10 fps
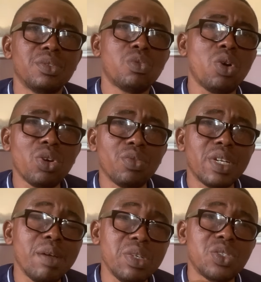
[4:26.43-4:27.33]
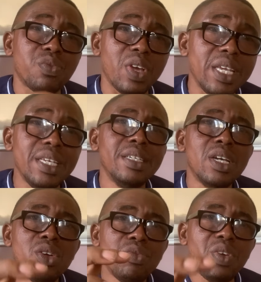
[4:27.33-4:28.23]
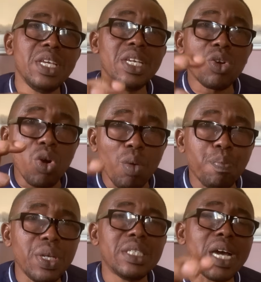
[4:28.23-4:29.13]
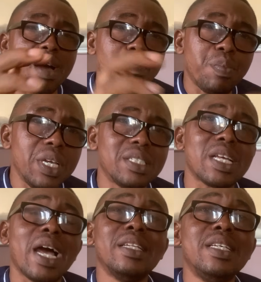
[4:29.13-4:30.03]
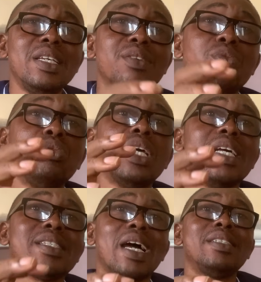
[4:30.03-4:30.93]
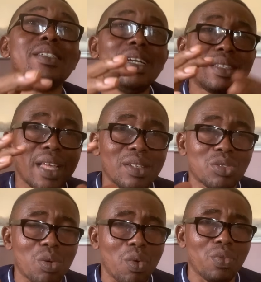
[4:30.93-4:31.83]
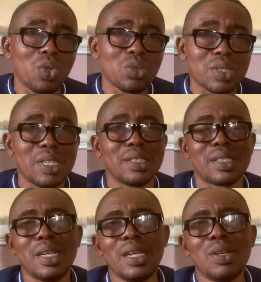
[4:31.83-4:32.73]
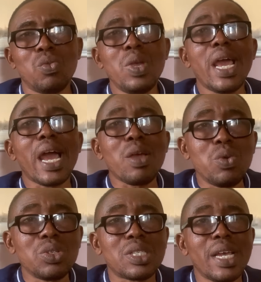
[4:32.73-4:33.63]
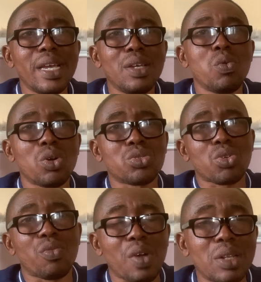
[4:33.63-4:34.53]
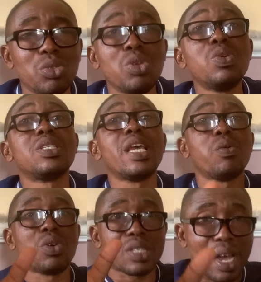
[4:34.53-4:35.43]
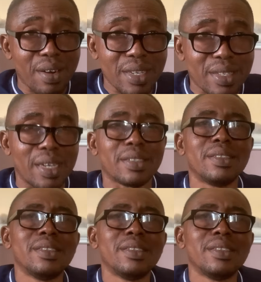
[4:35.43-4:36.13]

One of them is Feyi. Feyi copied and paste, and he even exaggerated some of those things. Where I will say he was Rofando, he will say he was arrested.